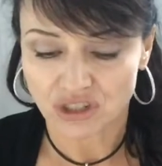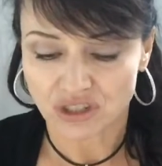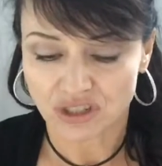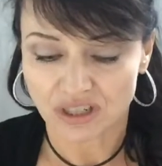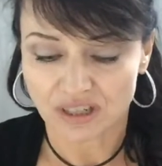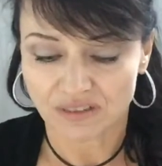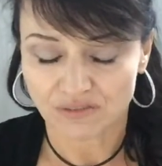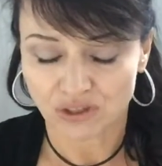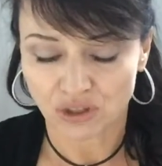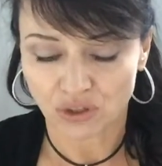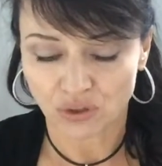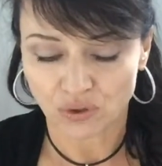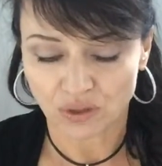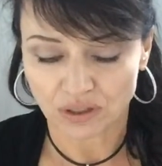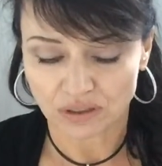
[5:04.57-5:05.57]
just to give
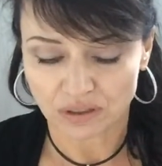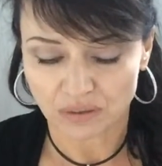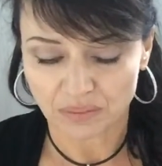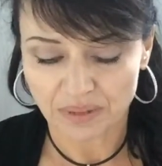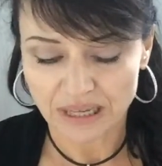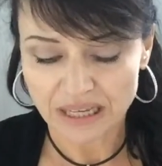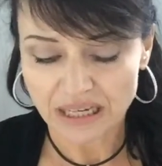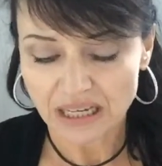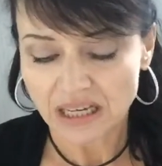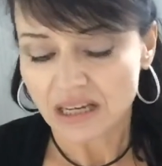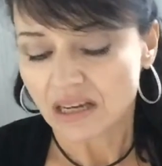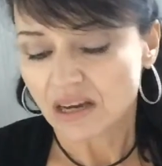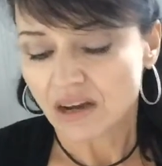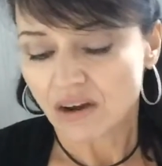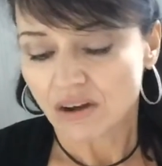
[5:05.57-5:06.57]
you a little bit.
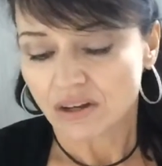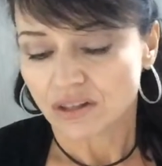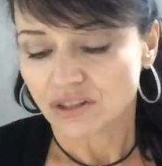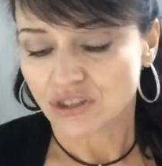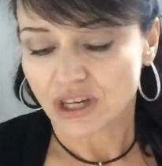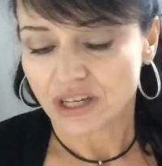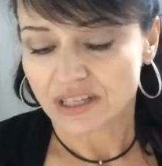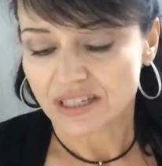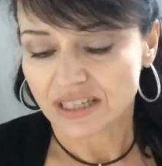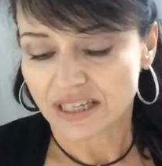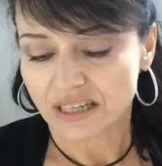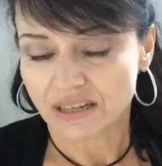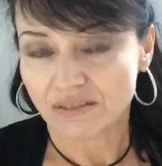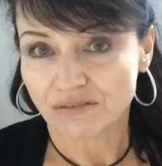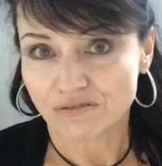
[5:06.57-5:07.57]
Just
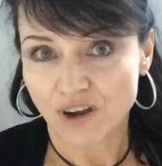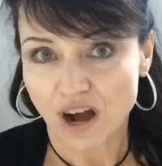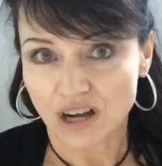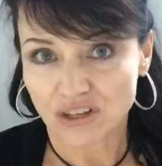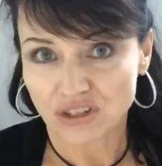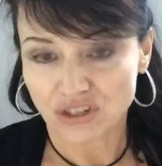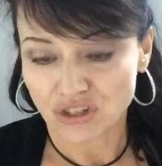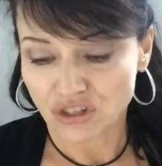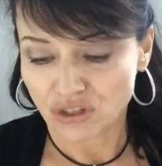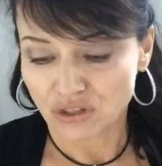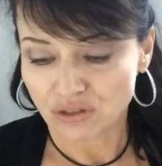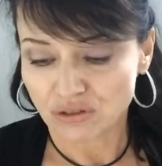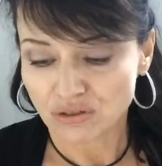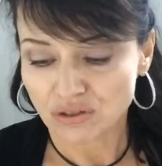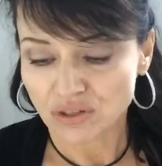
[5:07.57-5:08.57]
in, Fox
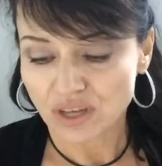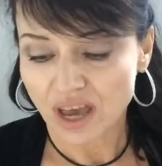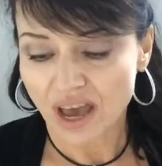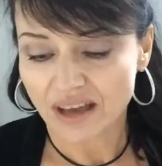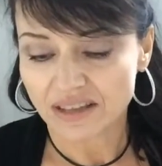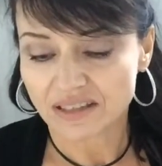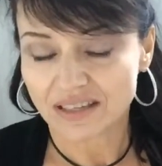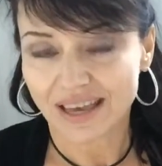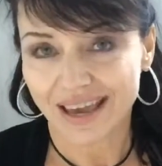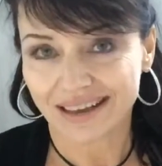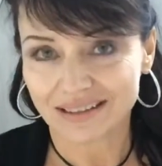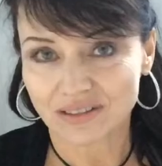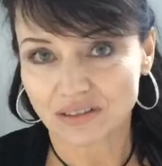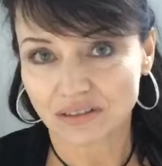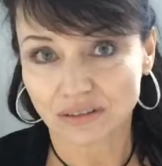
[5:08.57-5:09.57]
News has
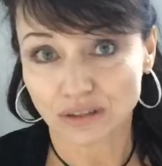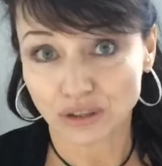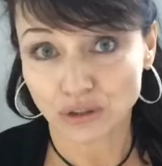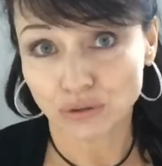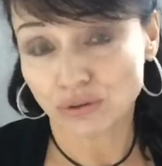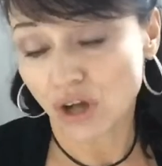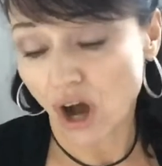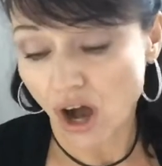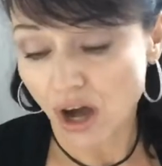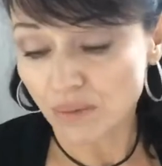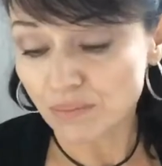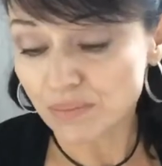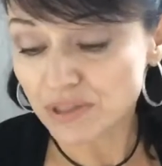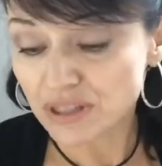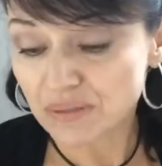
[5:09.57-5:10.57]
canceled Lou
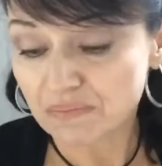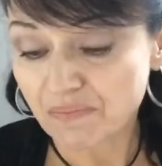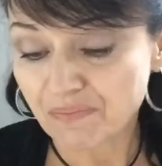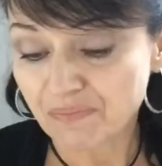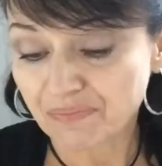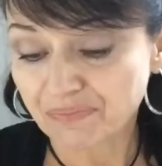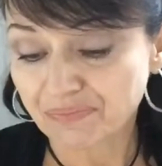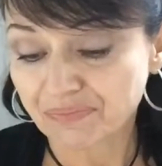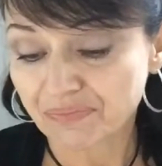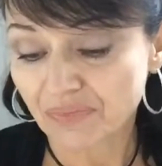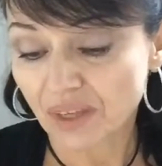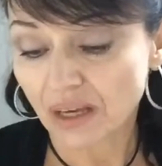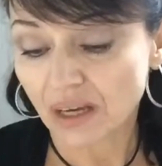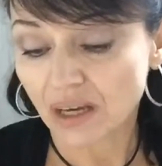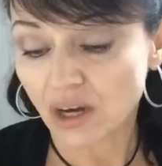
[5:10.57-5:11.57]
Dobbs.
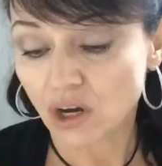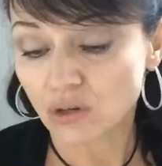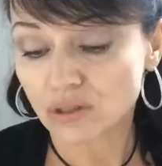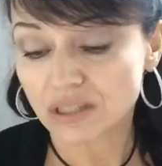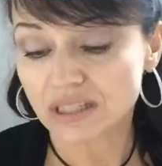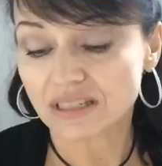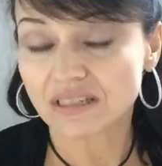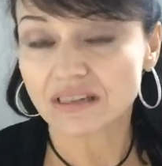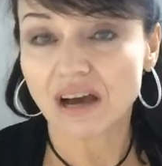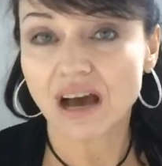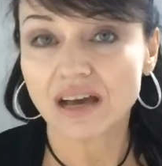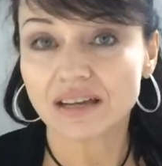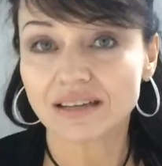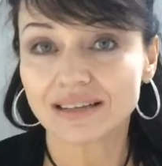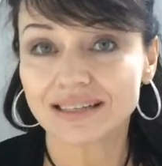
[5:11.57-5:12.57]
Host is
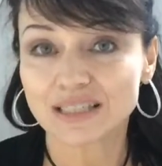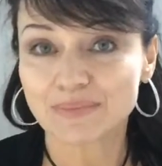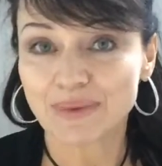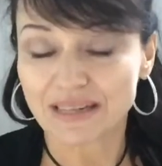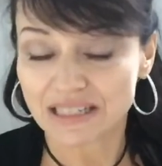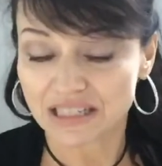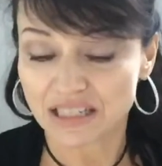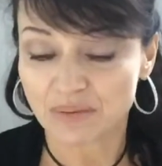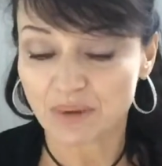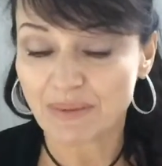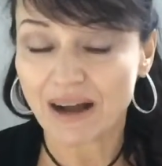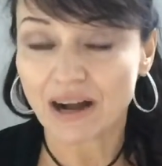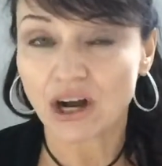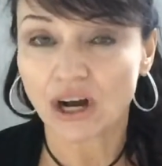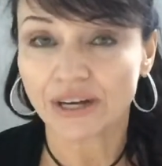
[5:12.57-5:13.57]
not expected to be
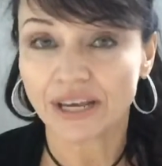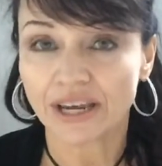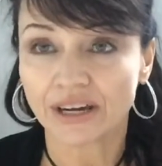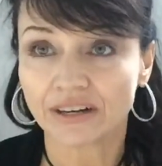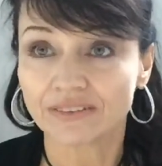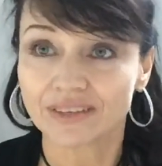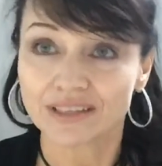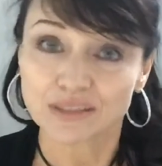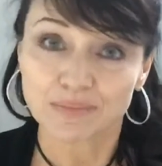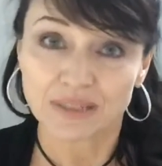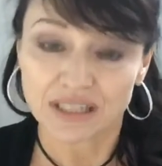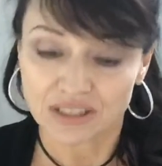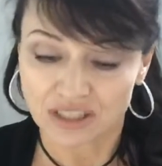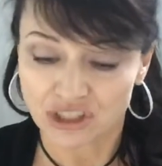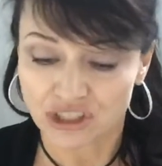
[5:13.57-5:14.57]
back on air. That's
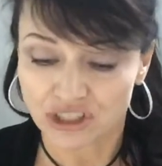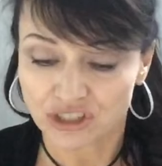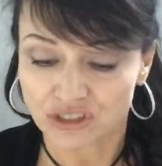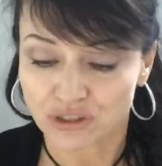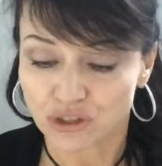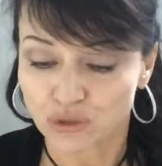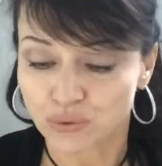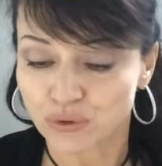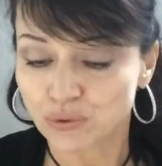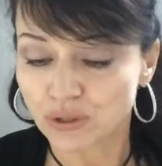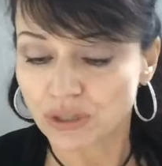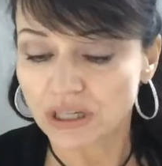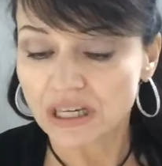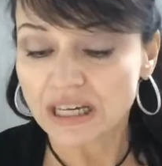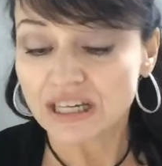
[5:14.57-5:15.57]
because he shares the
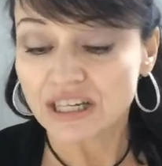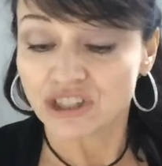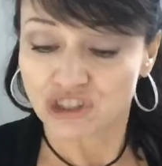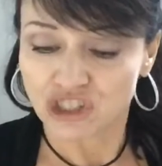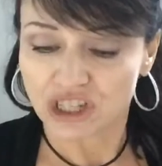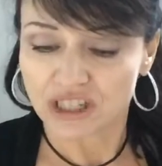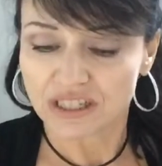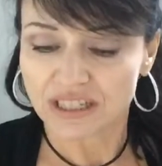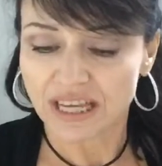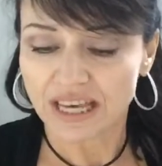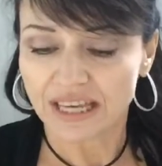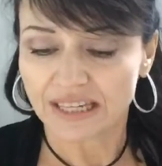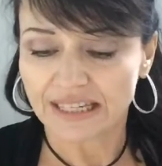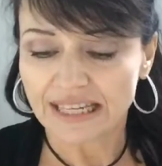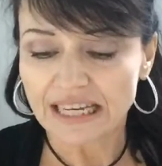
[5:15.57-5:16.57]
truth. Just
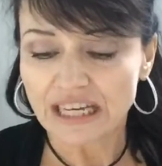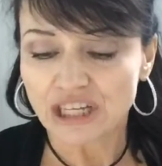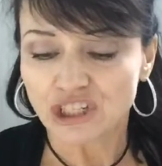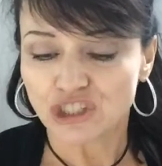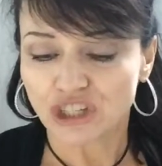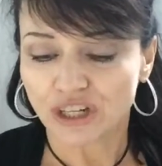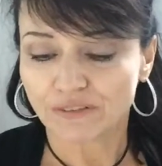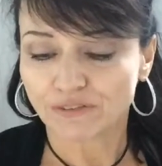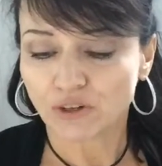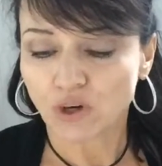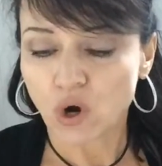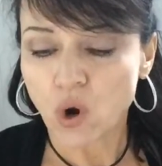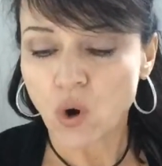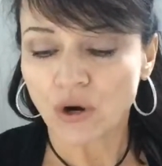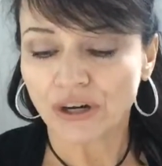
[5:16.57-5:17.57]
in, Jennifer
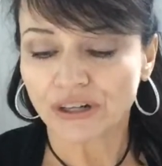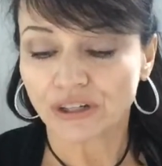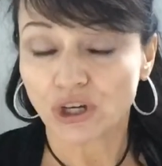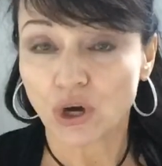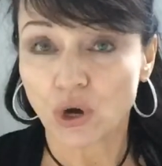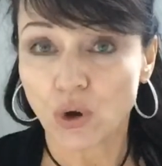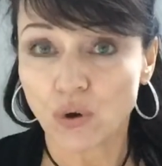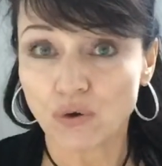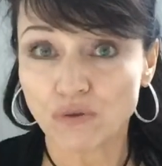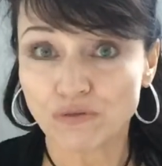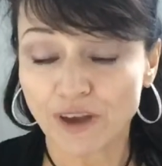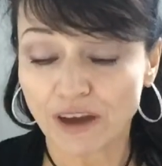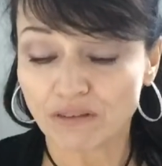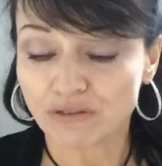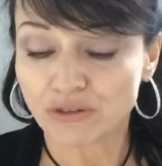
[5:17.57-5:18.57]
Horn, co
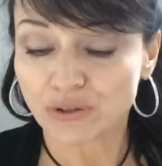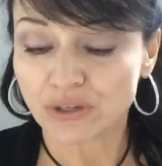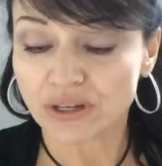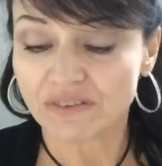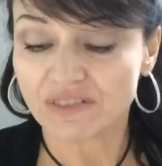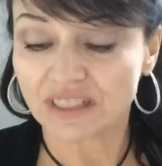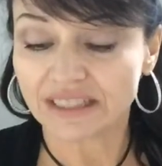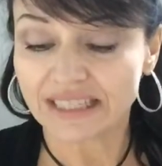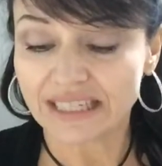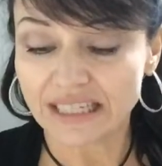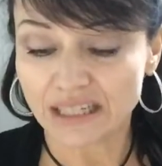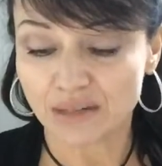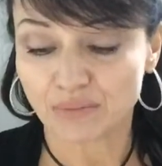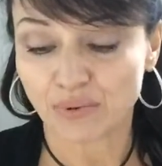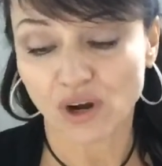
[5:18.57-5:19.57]
founder of the
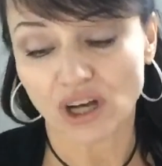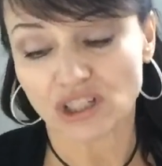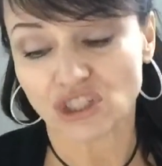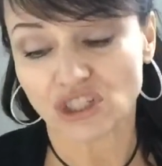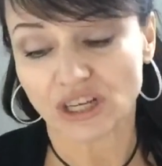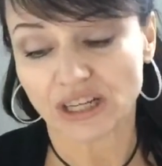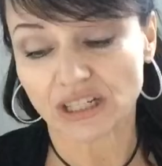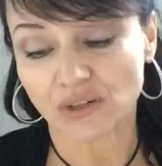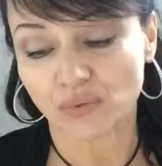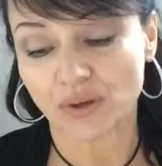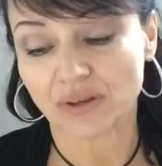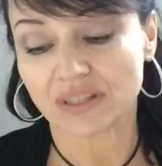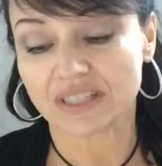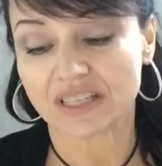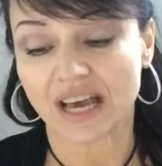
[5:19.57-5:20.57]
Lincoln Project,
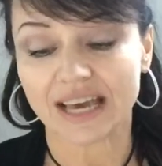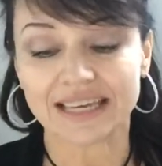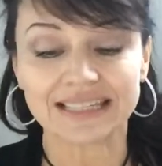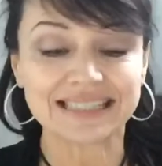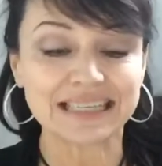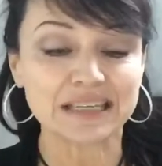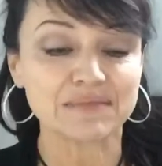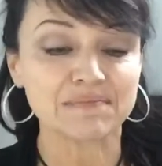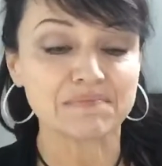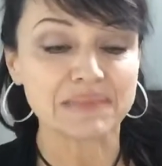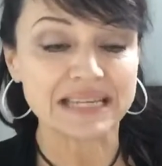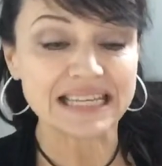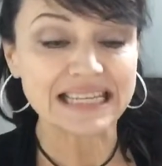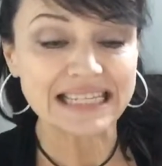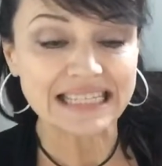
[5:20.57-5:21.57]
resigns
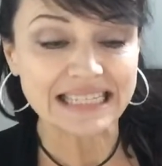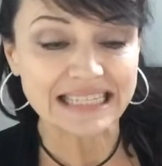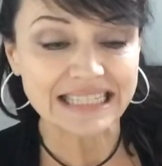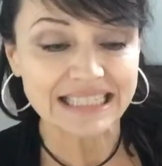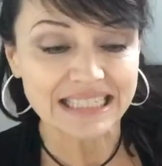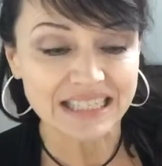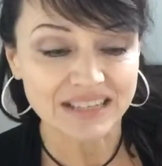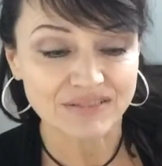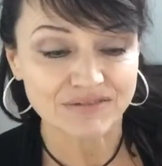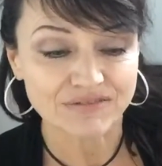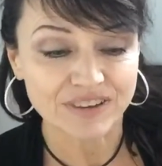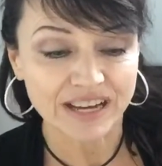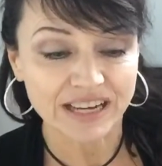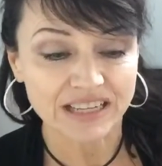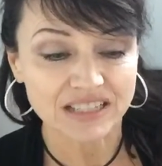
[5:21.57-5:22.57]
immediate
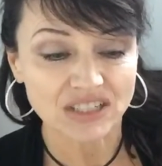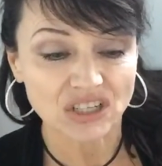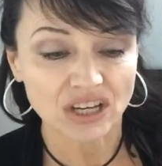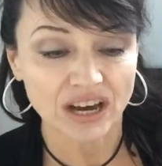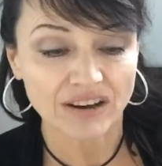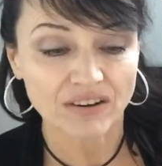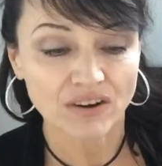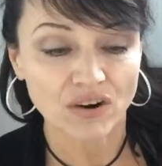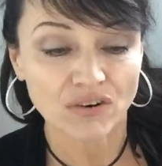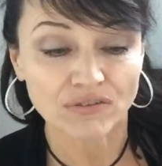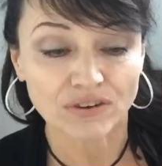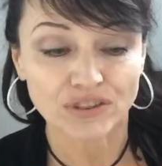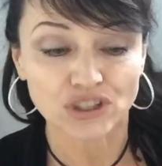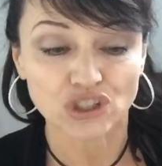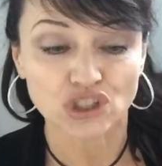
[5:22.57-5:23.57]
effect cut
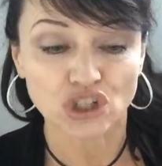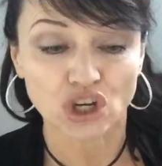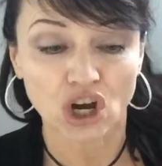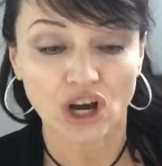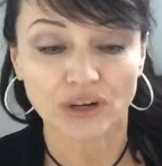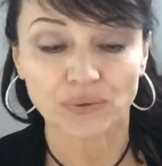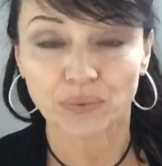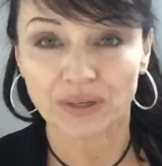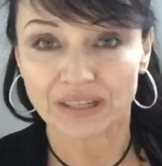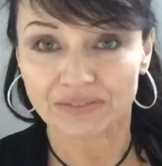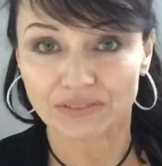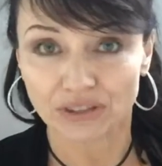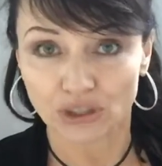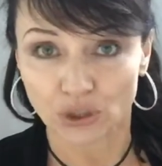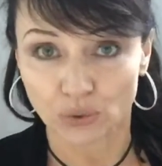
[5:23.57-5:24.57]
over the John
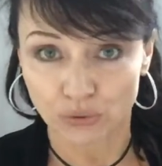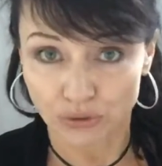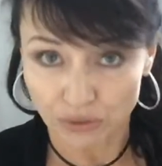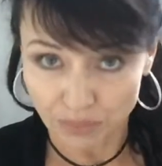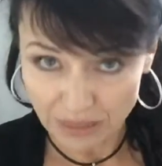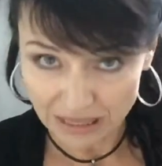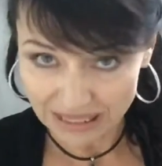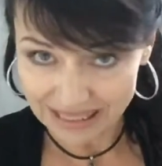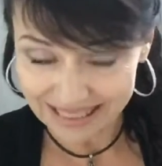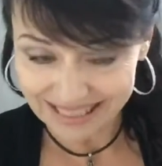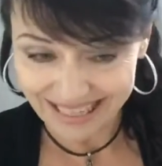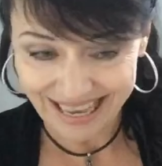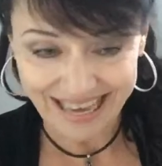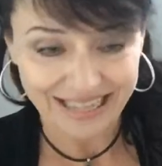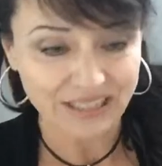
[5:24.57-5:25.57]
Weaver grooming
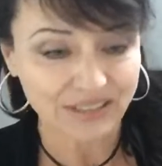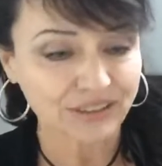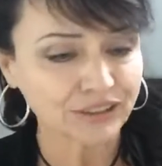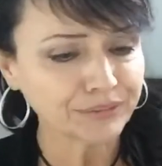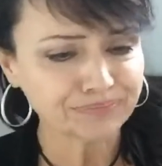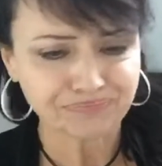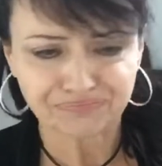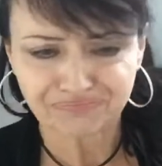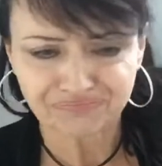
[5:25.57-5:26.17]
scandal.